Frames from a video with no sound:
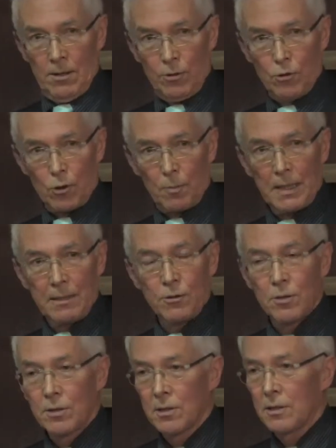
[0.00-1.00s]
European
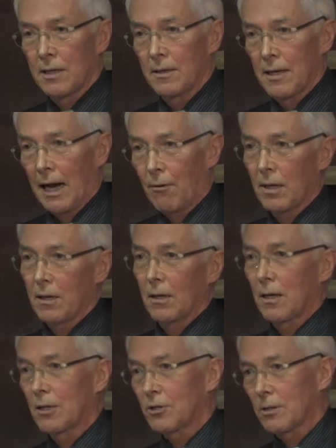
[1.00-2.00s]
Union in
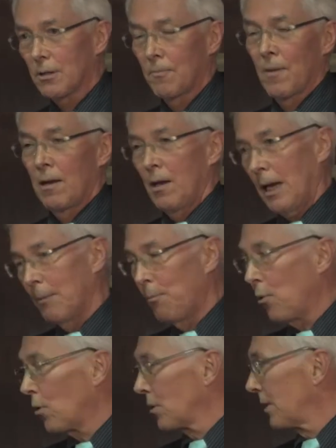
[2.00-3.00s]
agriculture,
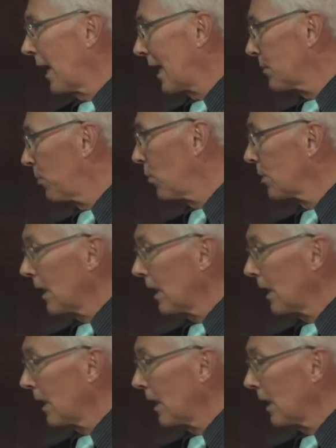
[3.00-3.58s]
important exporter,